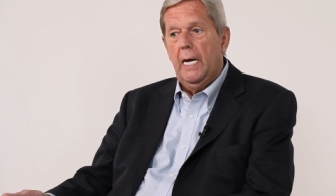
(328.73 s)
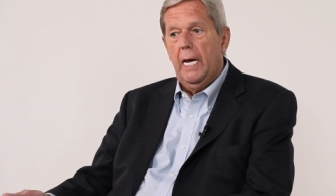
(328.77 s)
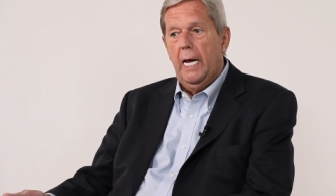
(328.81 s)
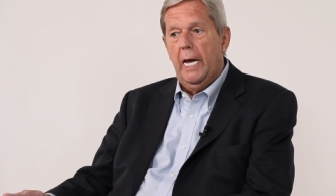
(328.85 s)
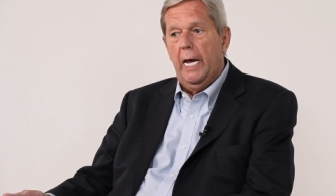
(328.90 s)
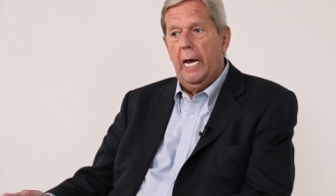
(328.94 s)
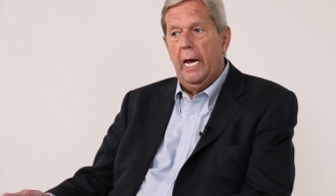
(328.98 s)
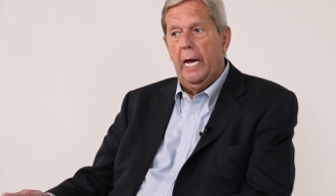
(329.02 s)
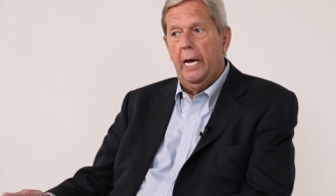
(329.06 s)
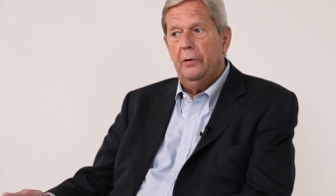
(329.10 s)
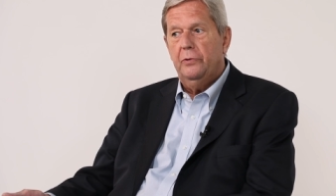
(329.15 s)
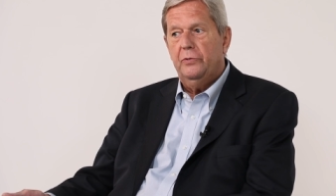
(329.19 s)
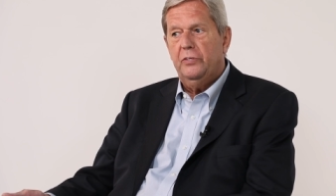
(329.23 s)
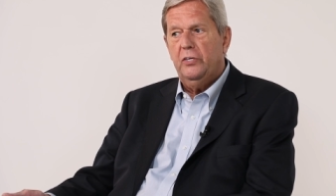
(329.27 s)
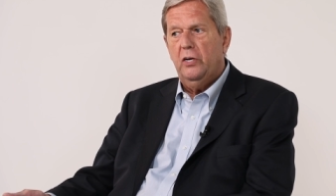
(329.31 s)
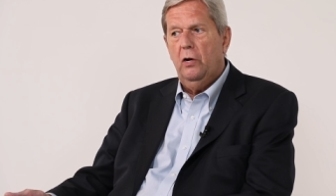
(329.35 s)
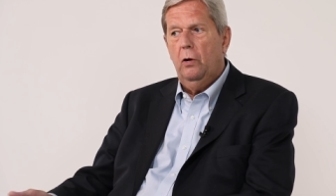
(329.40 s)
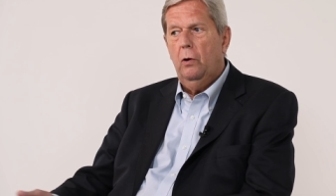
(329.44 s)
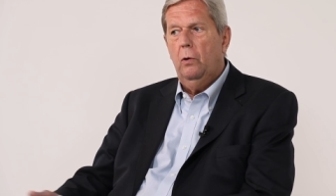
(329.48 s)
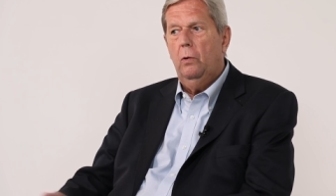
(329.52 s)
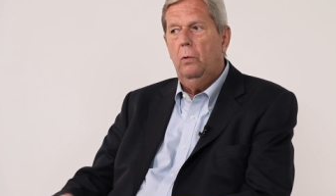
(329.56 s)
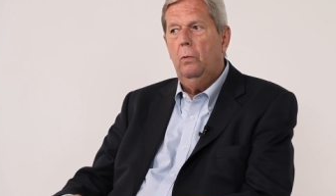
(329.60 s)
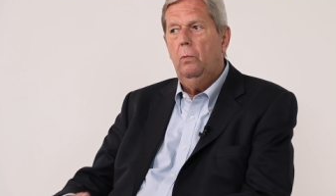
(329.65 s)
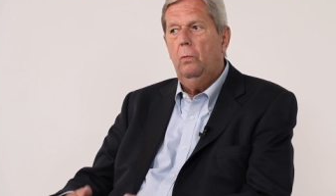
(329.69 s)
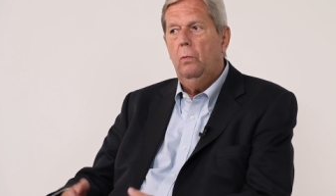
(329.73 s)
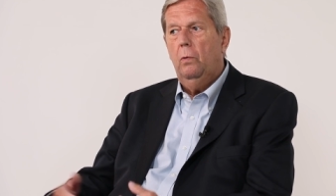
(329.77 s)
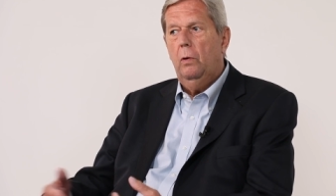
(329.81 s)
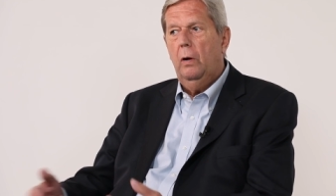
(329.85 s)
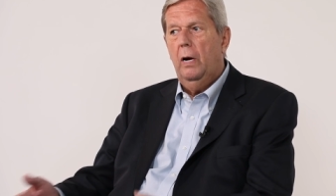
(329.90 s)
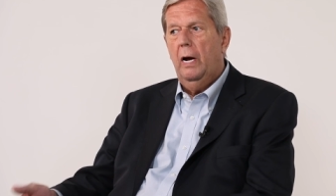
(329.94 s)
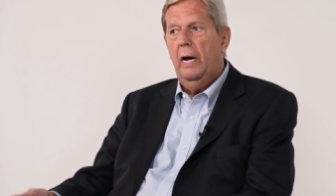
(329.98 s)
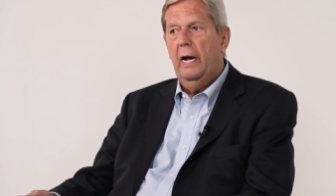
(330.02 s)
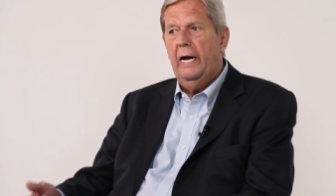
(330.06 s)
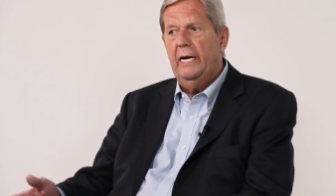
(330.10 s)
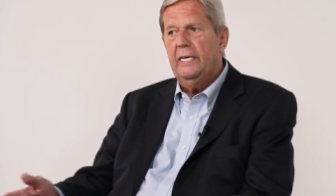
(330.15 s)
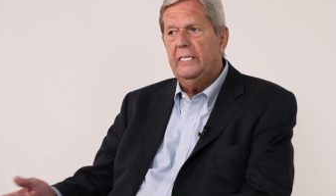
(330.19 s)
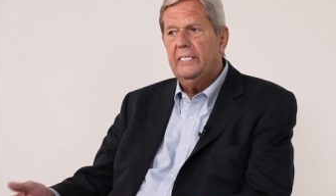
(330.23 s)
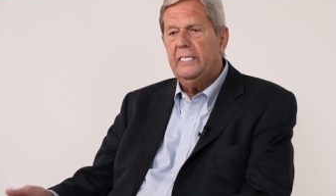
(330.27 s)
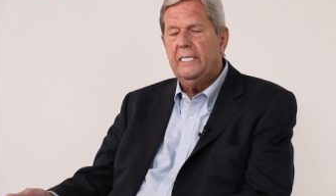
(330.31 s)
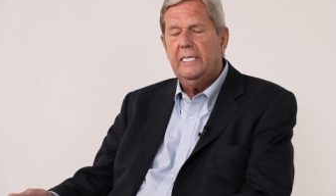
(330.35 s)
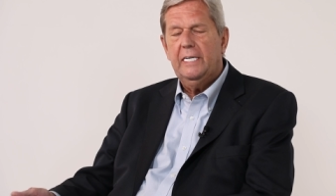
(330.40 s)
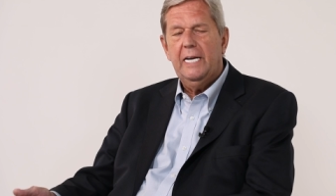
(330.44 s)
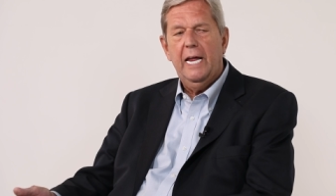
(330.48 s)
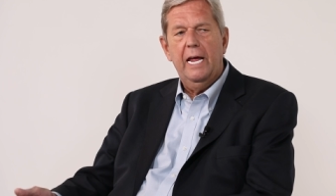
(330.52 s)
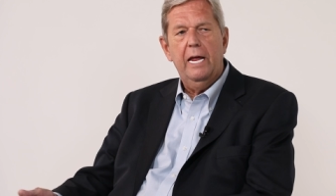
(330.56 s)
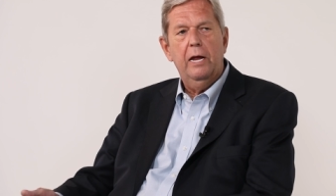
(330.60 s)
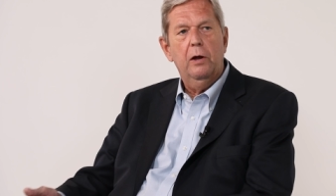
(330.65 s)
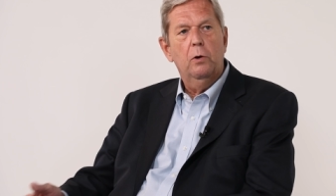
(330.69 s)
Uh, so I
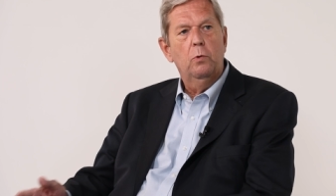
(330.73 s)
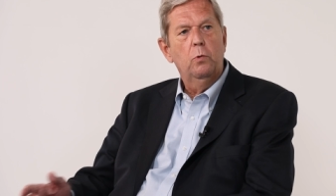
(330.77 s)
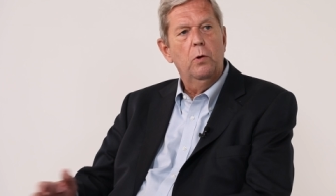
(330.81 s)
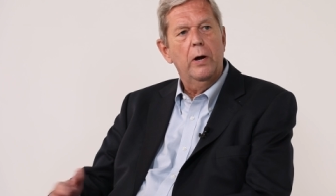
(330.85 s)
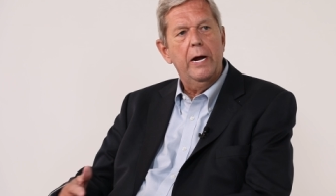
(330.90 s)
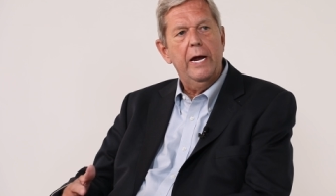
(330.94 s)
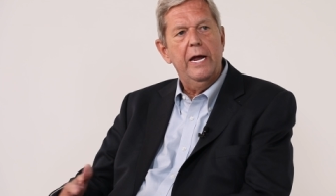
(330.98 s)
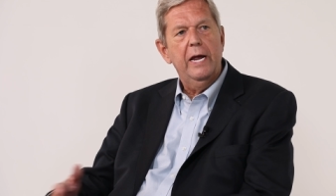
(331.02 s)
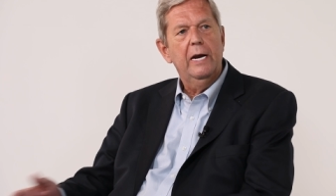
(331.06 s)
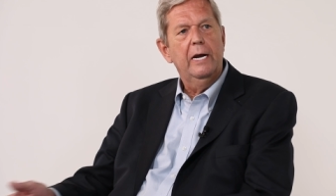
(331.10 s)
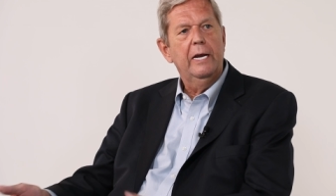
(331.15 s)
stay away